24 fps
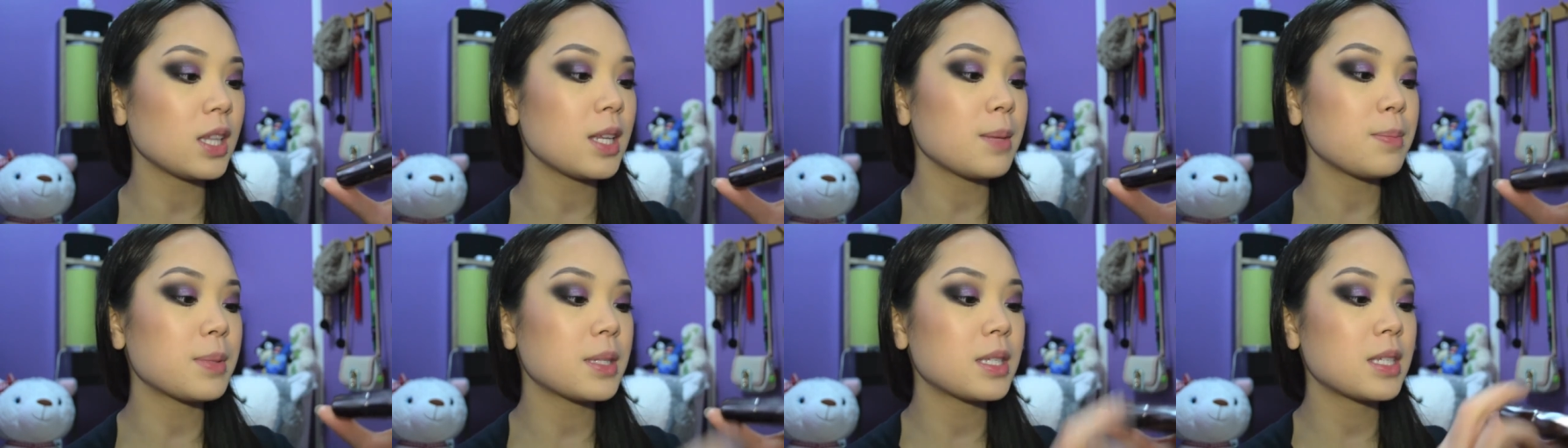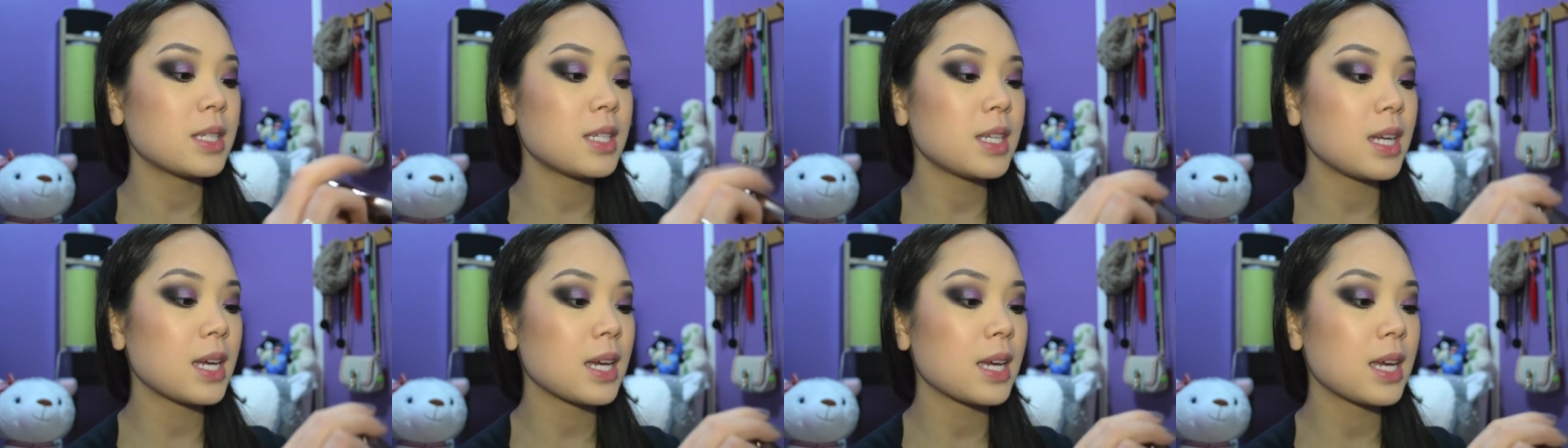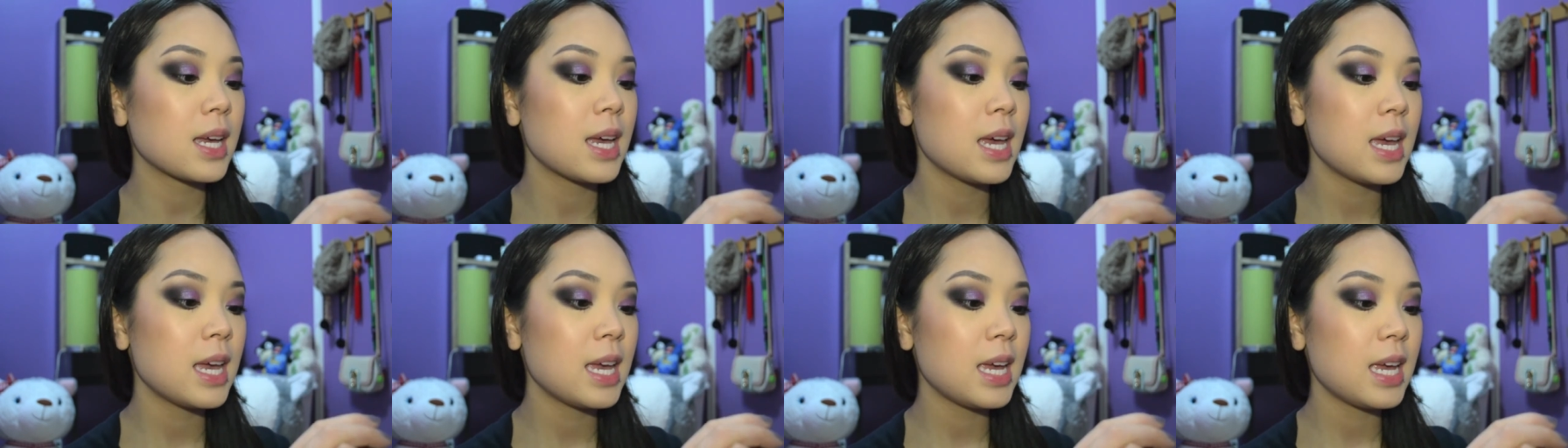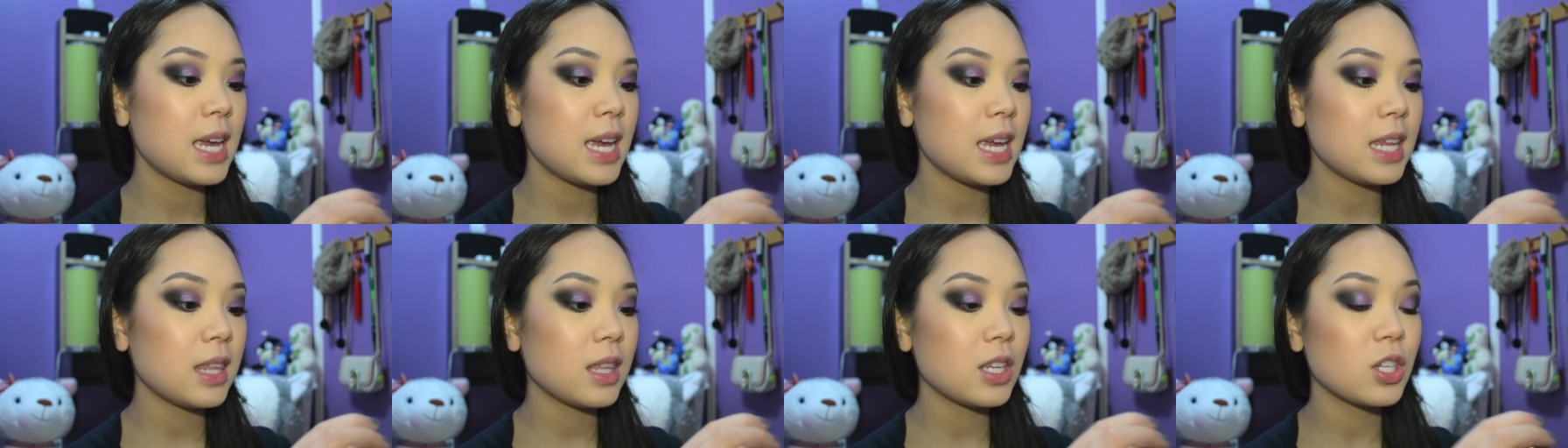lipstick
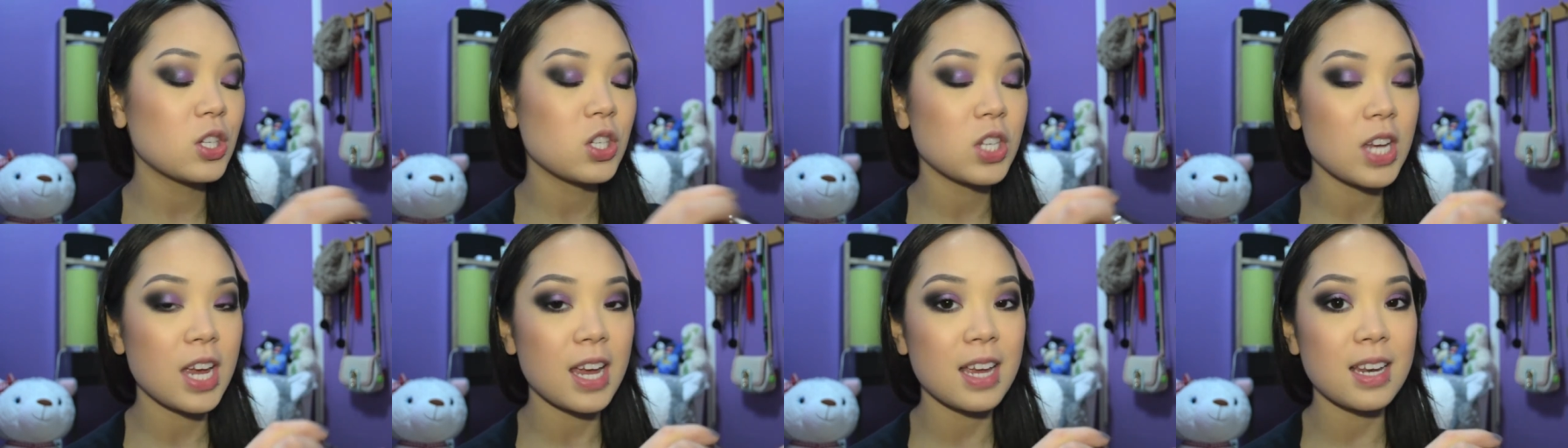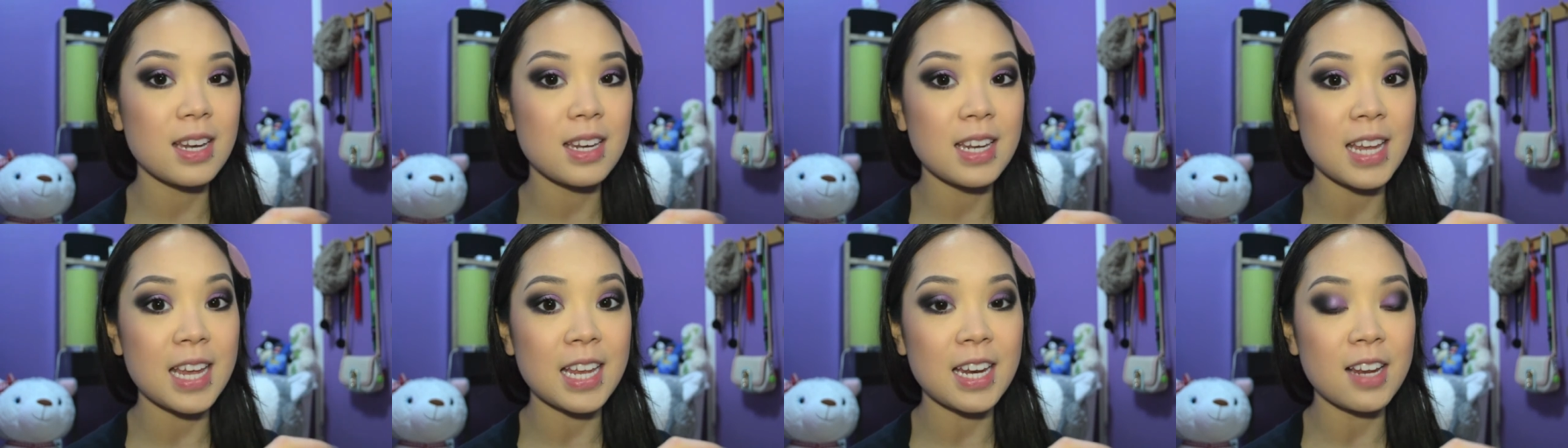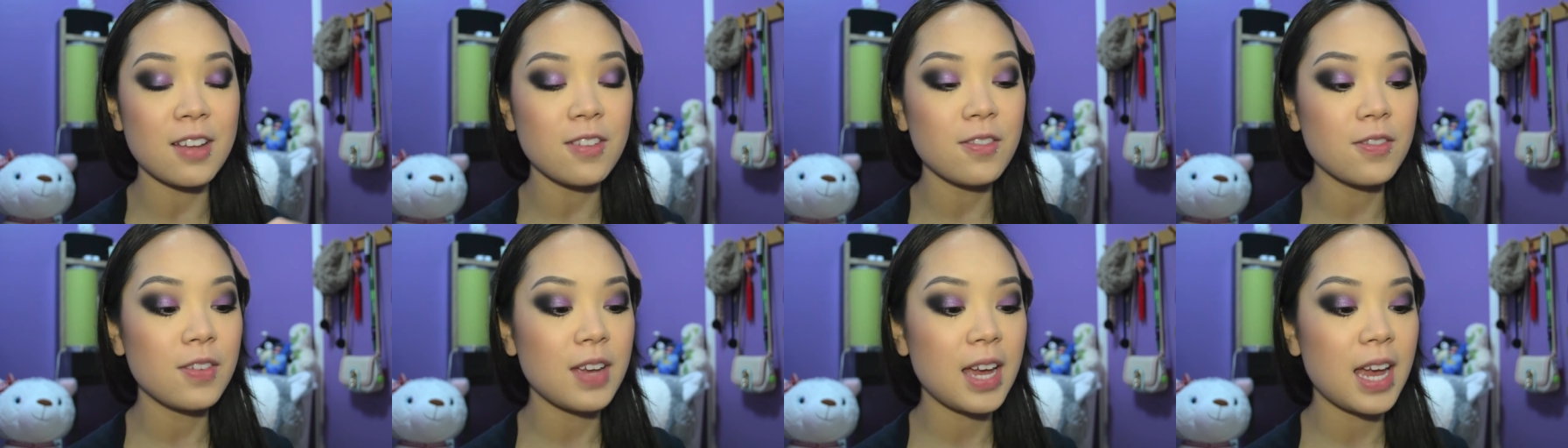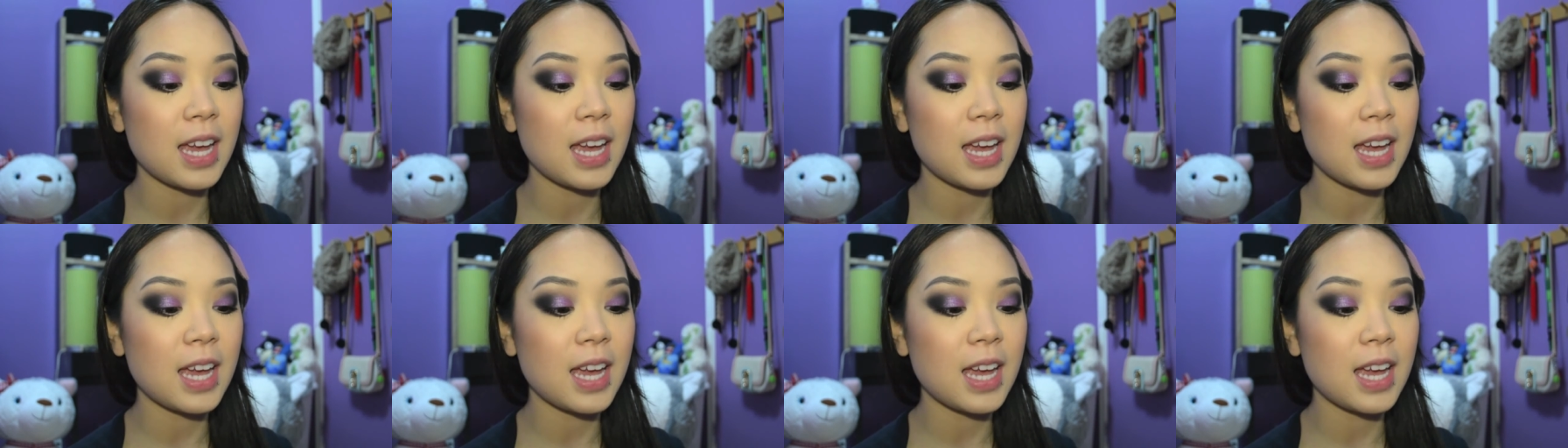in the shade Native,